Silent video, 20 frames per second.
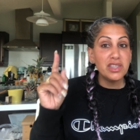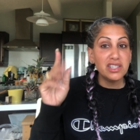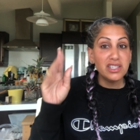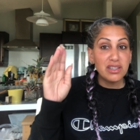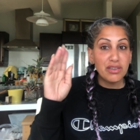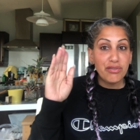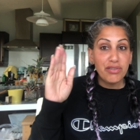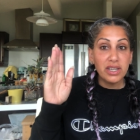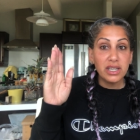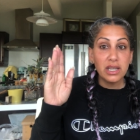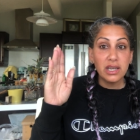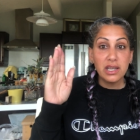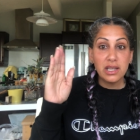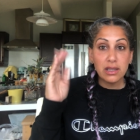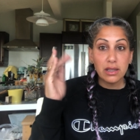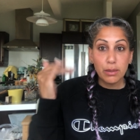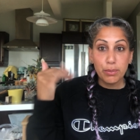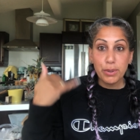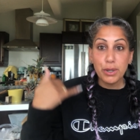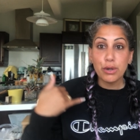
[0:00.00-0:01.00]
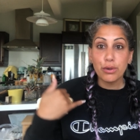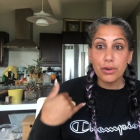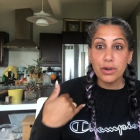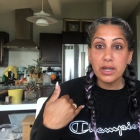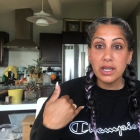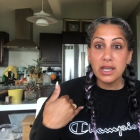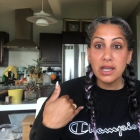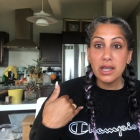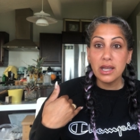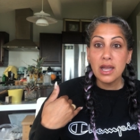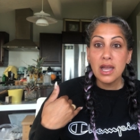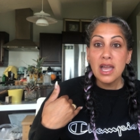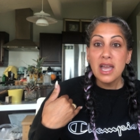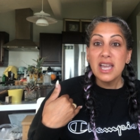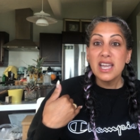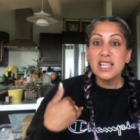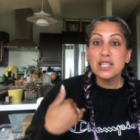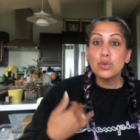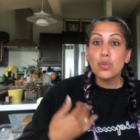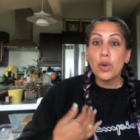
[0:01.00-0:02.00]
the divinity and the purity
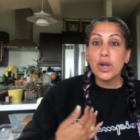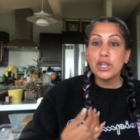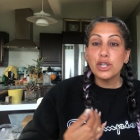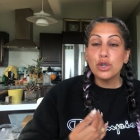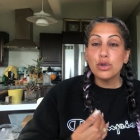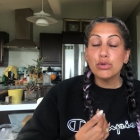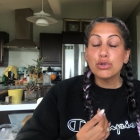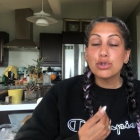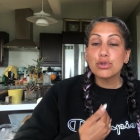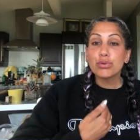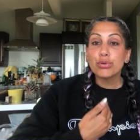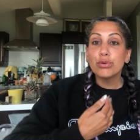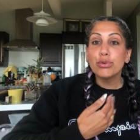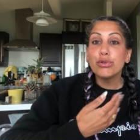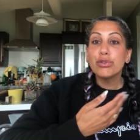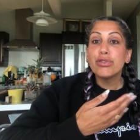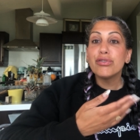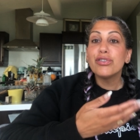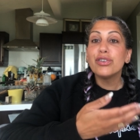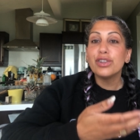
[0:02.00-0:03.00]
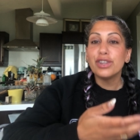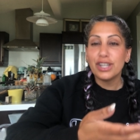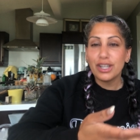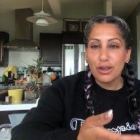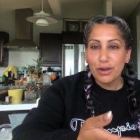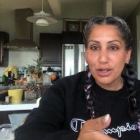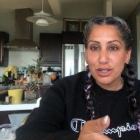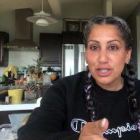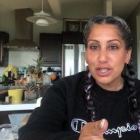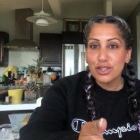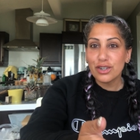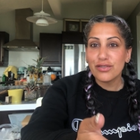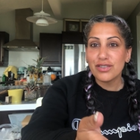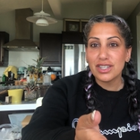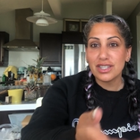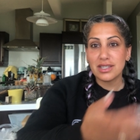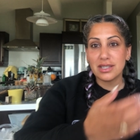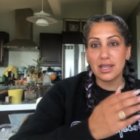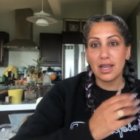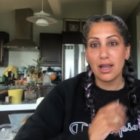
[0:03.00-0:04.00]
is when you truthfully are
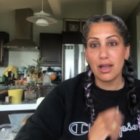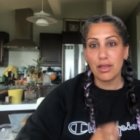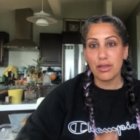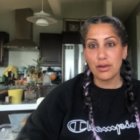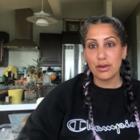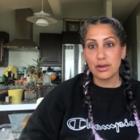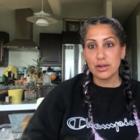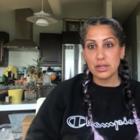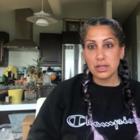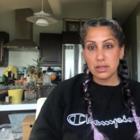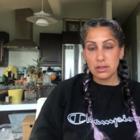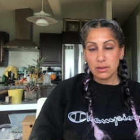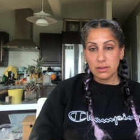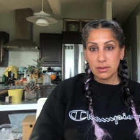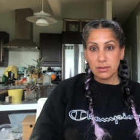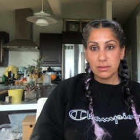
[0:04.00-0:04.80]
service to others.